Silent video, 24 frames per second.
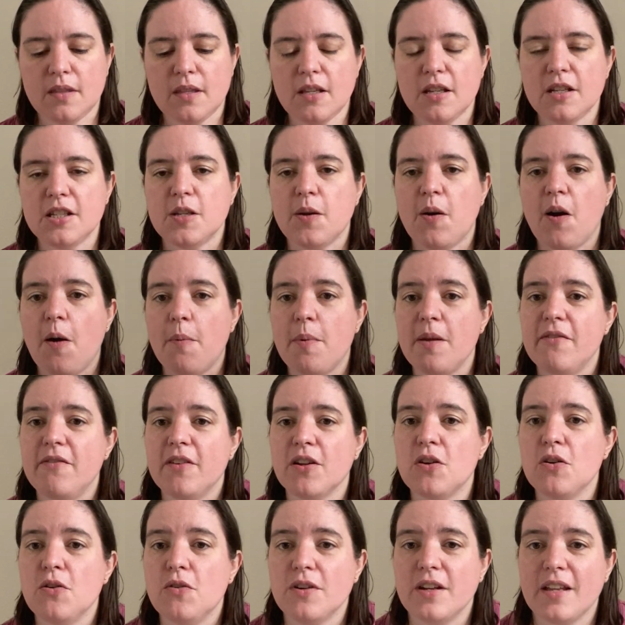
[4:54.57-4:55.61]
So I'll be
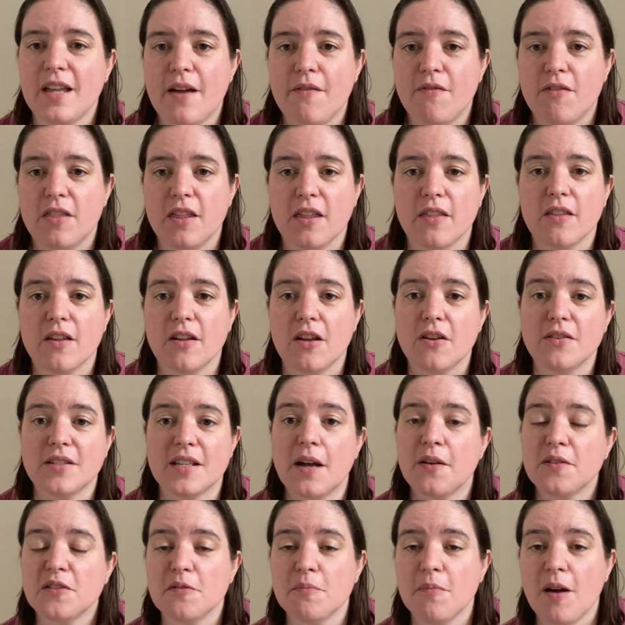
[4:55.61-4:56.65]
recording everything that goes
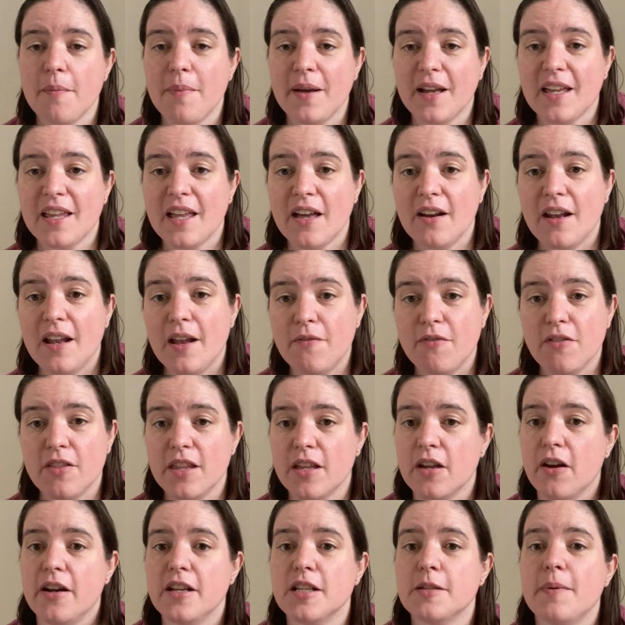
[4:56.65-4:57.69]
out of my bank account and
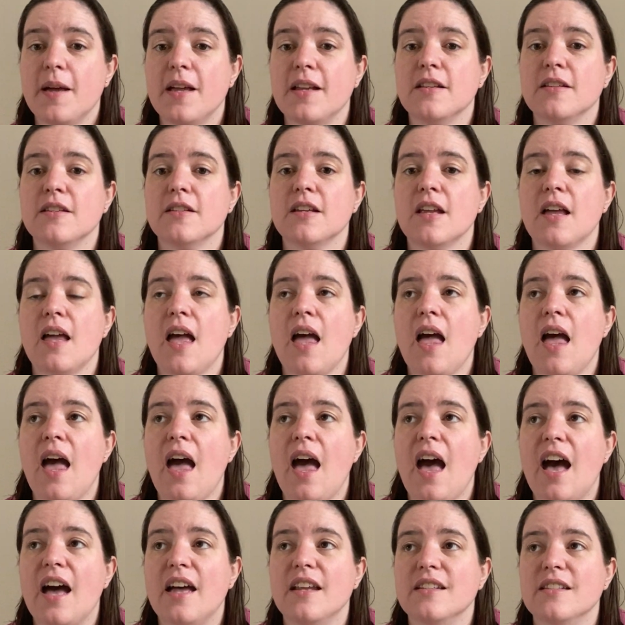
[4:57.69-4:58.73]
everything I spend,
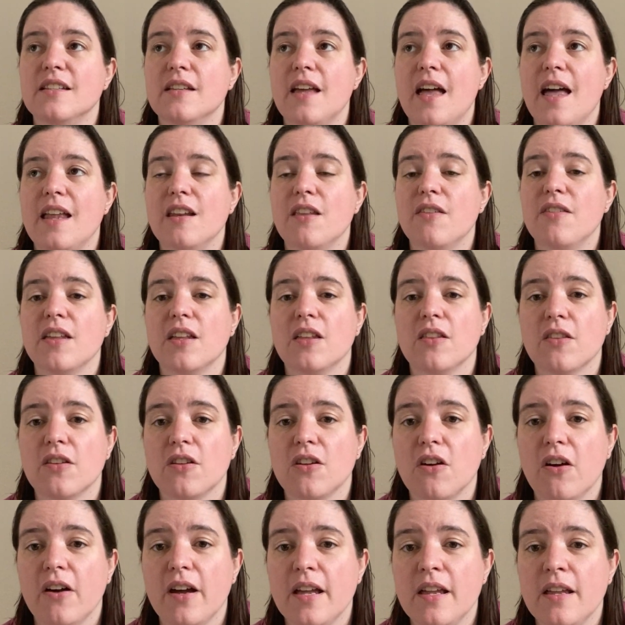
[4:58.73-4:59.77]
and anything that
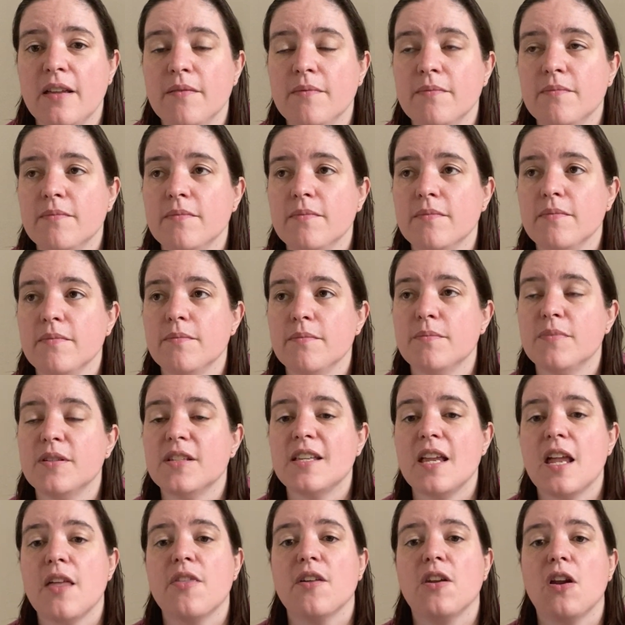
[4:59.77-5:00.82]
I
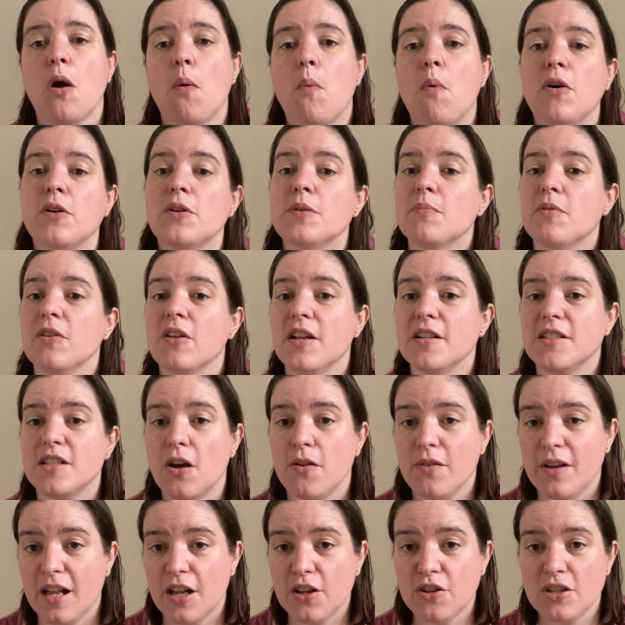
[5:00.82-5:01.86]
see that I want but I
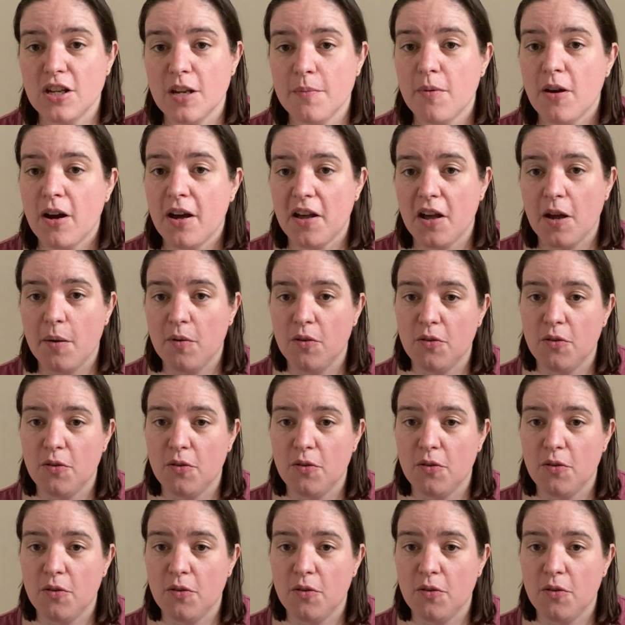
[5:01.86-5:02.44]
don't actually buy, I will